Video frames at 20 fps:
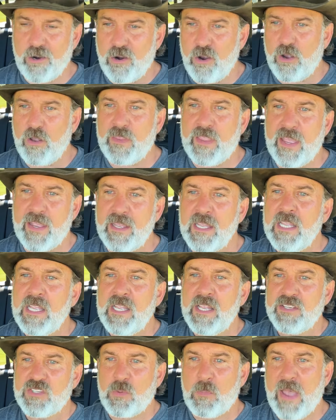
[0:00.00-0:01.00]
and all that. So
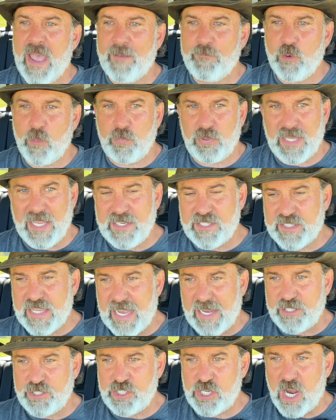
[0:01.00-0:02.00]
I'm gonna have them replace
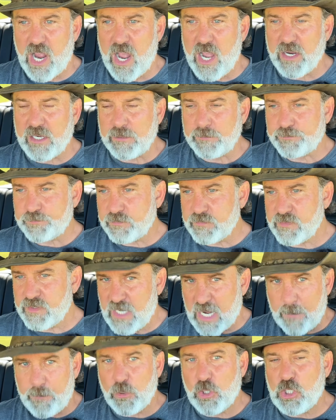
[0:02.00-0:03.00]
that shock, a
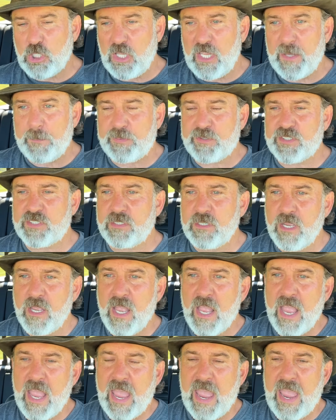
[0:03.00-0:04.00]
couple clips,
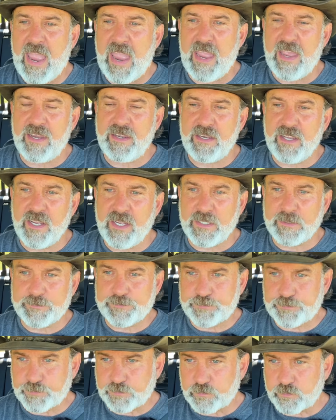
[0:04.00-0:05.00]
and
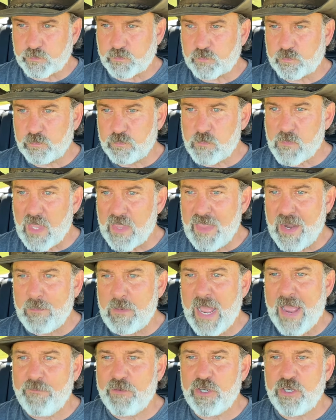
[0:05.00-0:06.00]
then I'm
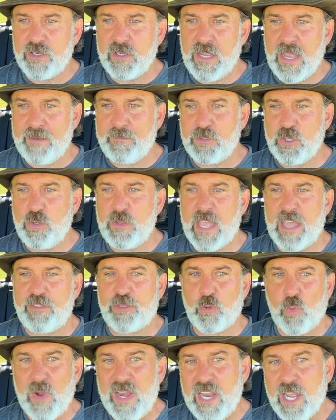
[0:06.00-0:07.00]
gonna have them do
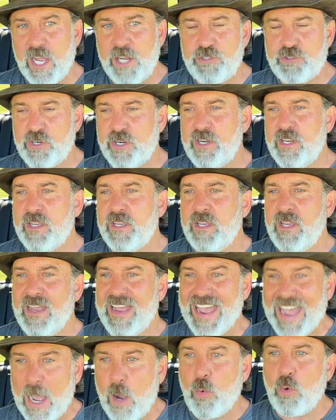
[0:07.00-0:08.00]
that 300
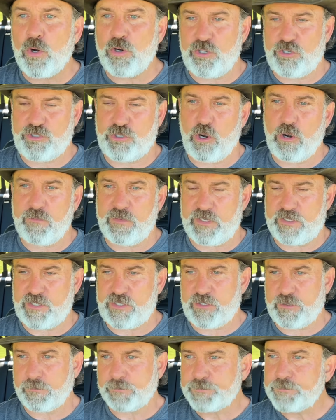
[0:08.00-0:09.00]
hour
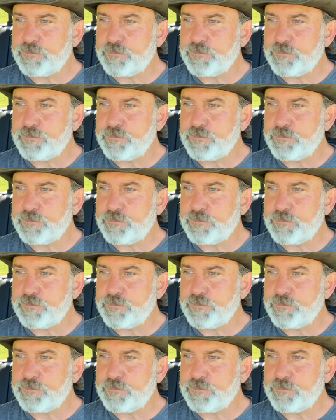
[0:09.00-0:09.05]
service.